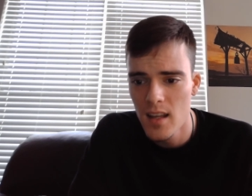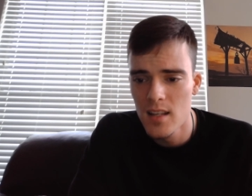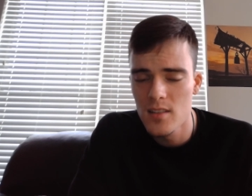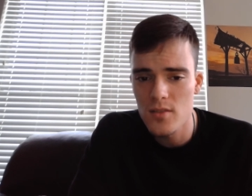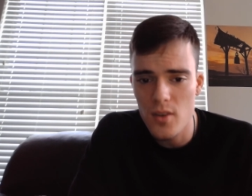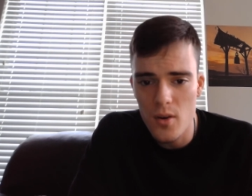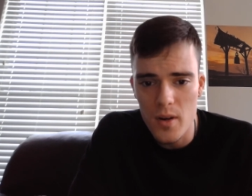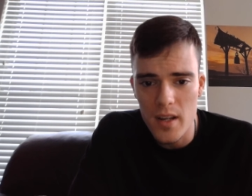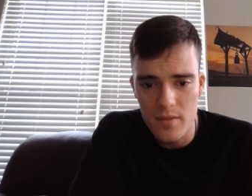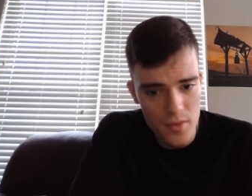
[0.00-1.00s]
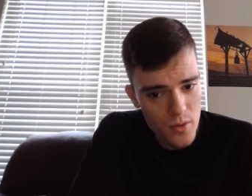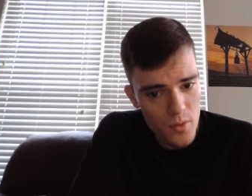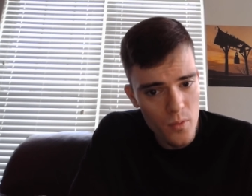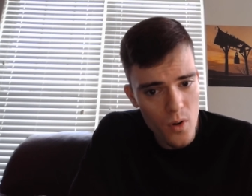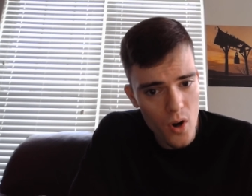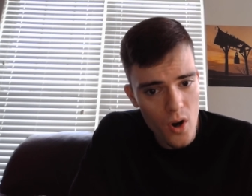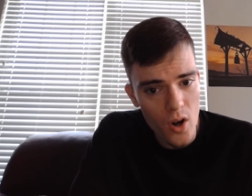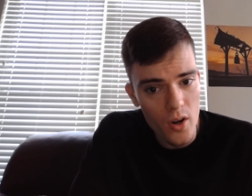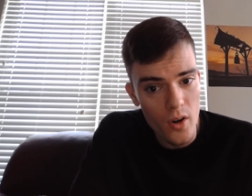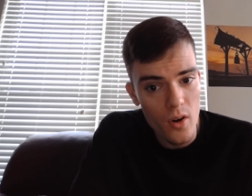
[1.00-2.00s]
So if you
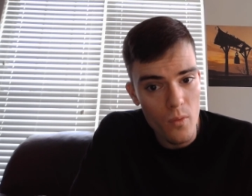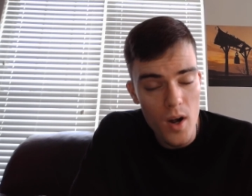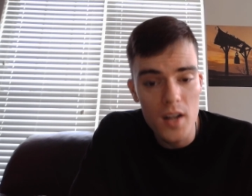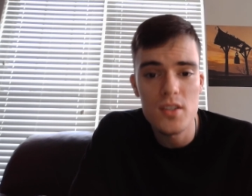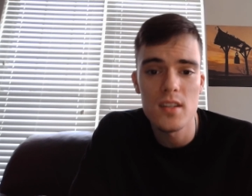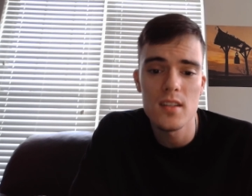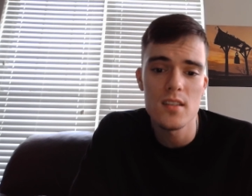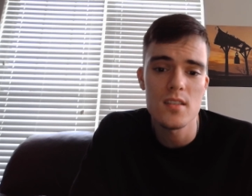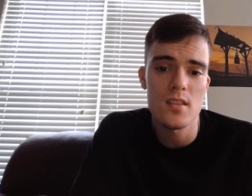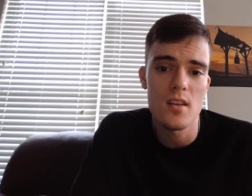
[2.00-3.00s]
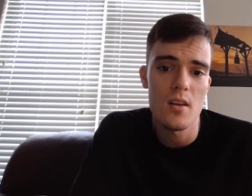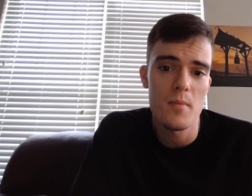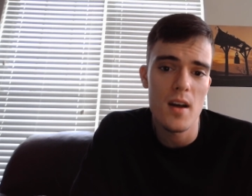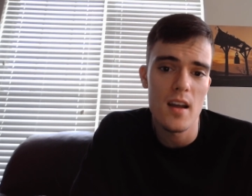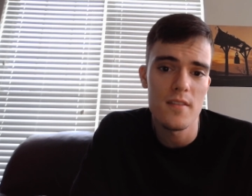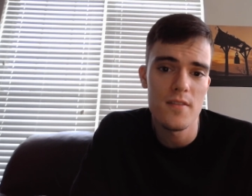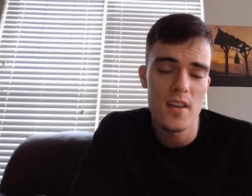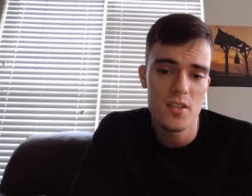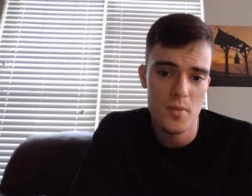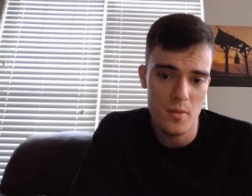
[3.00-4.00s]
are watching this on my
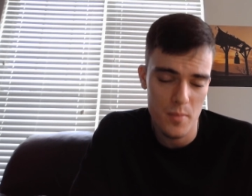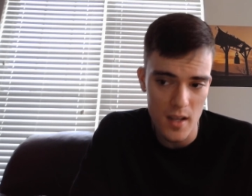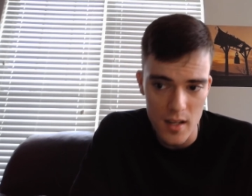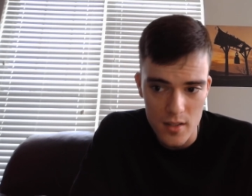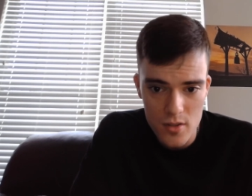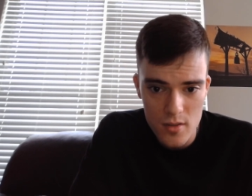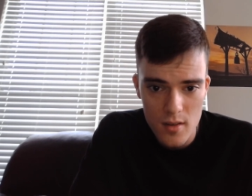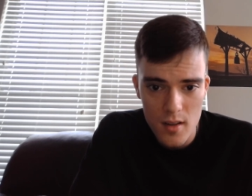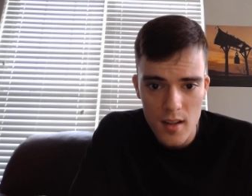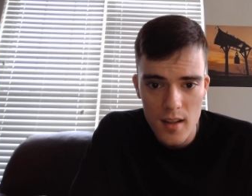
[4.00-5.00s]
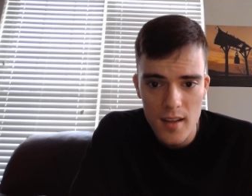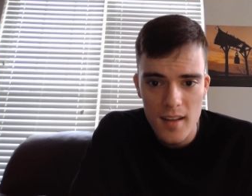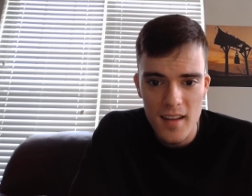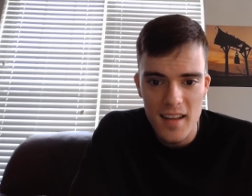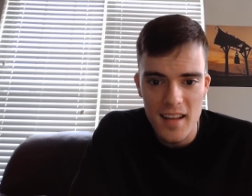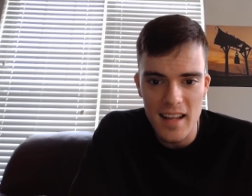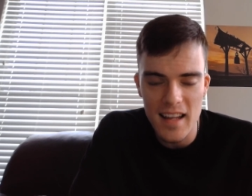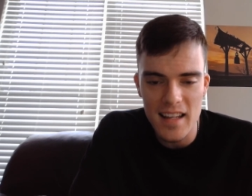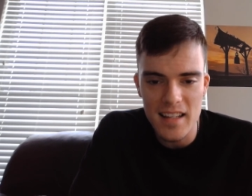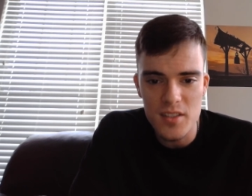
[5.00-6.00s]
Facebook page
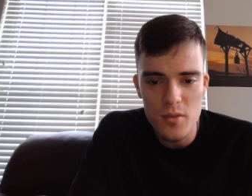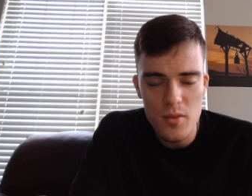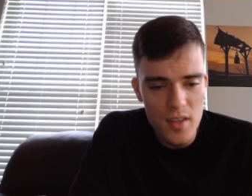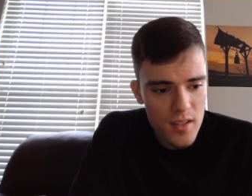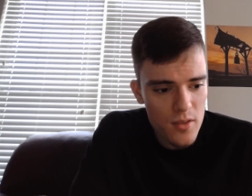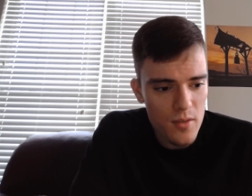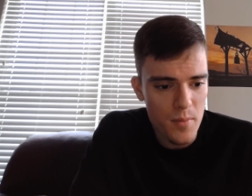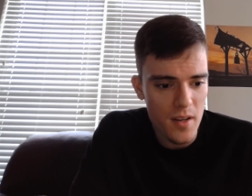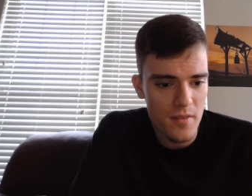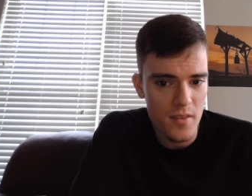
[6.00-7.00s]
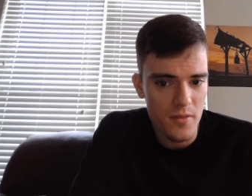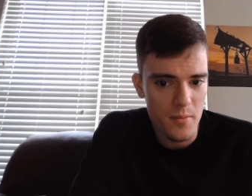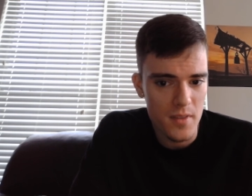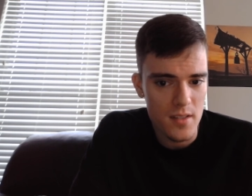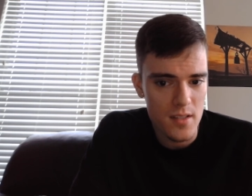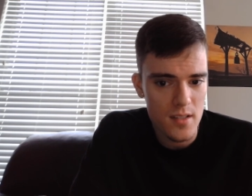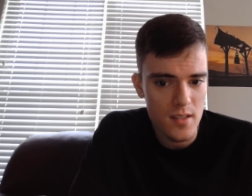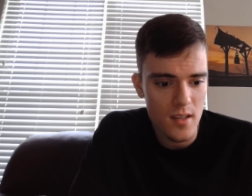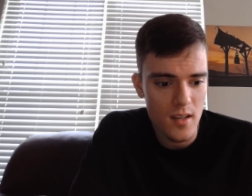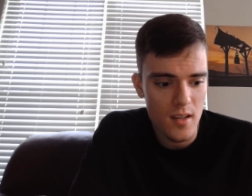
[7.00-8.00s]
and you think you can benefit from this,
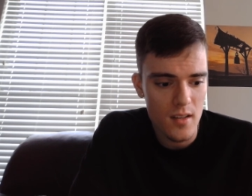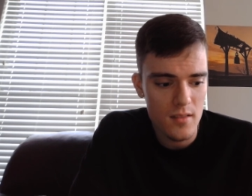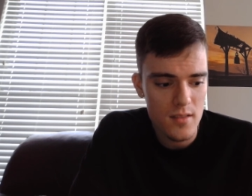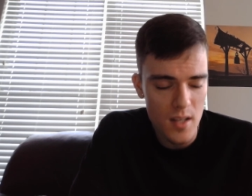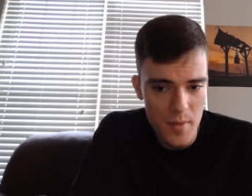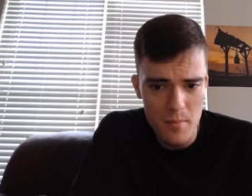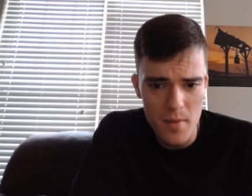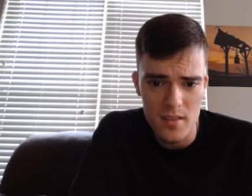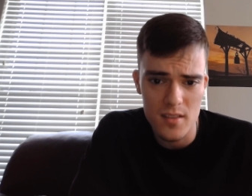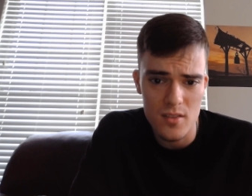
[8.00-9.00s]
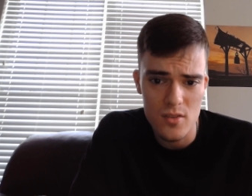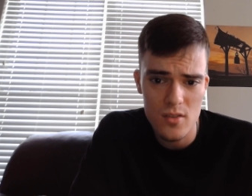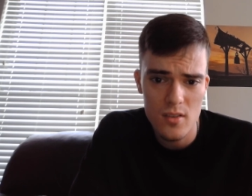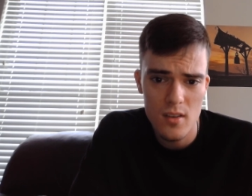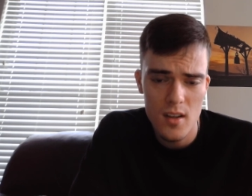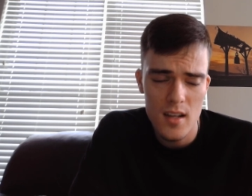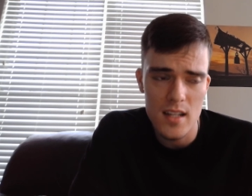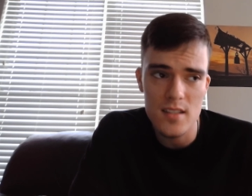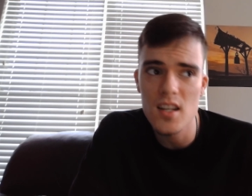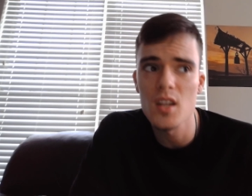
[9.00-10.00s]
send me a message.
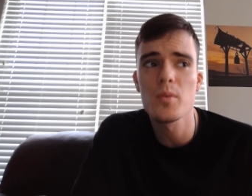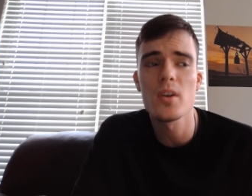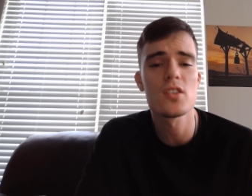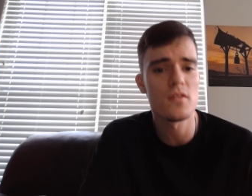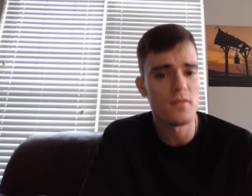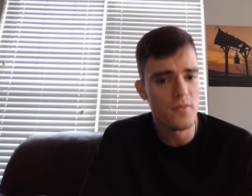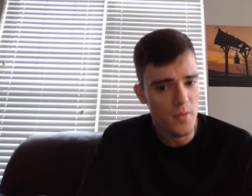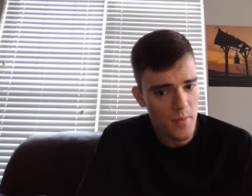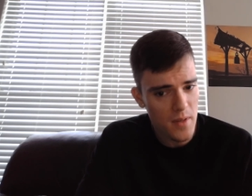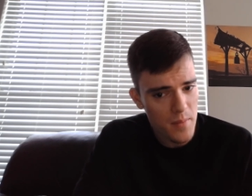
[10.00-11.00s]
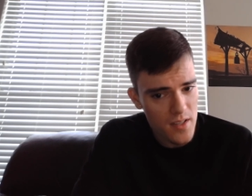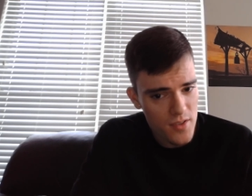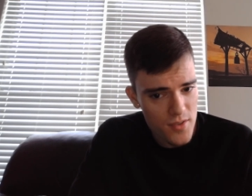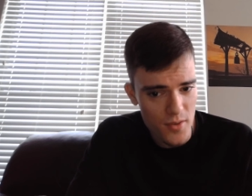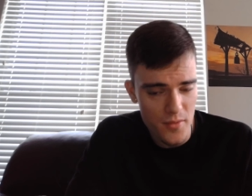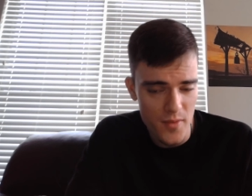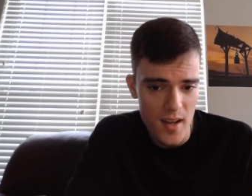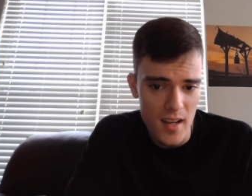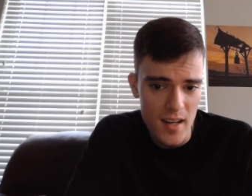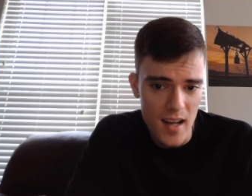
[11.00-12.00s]
In celebration for me being
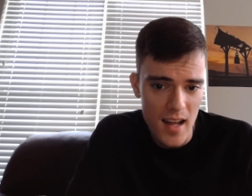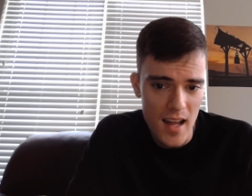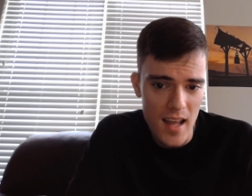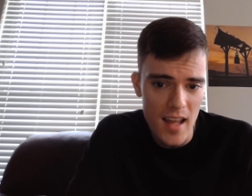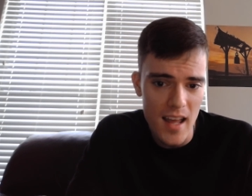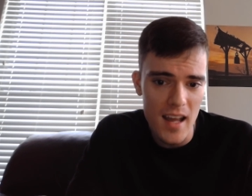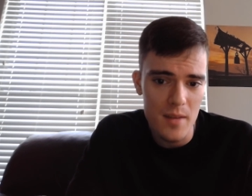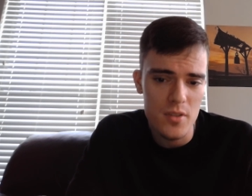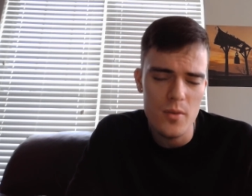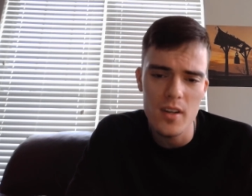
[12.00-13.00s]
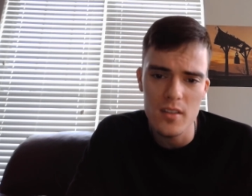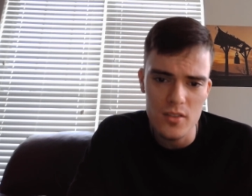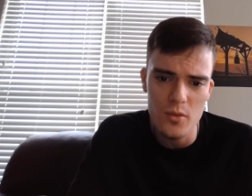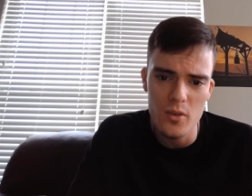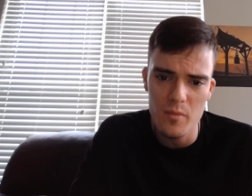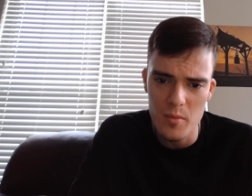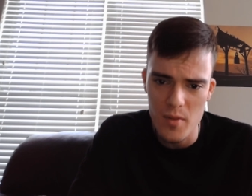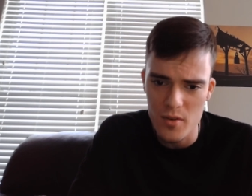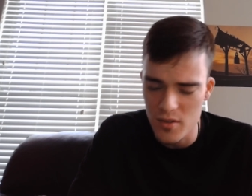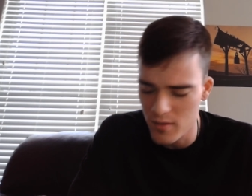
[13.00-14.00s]
certified, I am doing a sort of
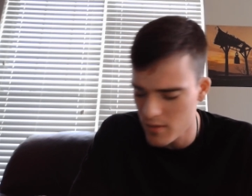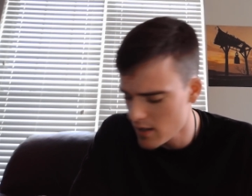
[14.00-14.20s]
promotion.